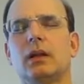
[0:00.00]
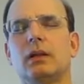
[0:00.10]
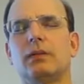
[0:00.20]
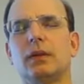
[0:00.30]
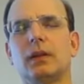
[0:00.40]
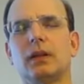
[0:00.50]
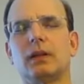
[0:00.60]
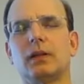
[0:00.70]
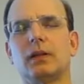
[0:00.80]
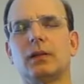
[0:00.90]
And I feel
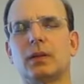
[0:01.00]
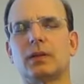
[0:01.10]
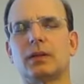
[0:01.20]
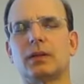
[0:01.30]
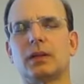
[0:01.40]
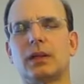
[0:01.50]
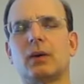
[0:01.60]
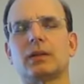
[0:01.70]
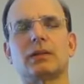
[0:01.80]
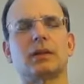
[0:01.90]
into the frequency
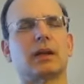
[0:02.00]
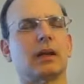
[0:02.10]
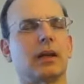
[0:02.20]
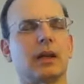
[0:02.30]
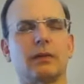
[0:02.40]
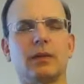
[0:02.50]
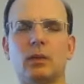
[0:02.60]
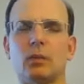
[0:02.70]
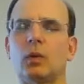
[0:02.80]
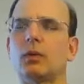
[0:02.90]
now. It's like, again, I
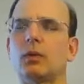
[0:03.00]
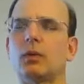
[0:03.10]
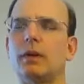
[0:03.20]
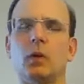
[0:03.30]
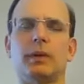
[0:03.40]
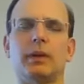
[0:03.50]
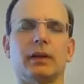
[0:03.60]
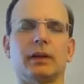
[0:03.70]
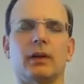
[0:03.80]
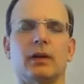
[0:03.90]
feel more of an
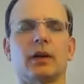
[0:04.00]
opening in the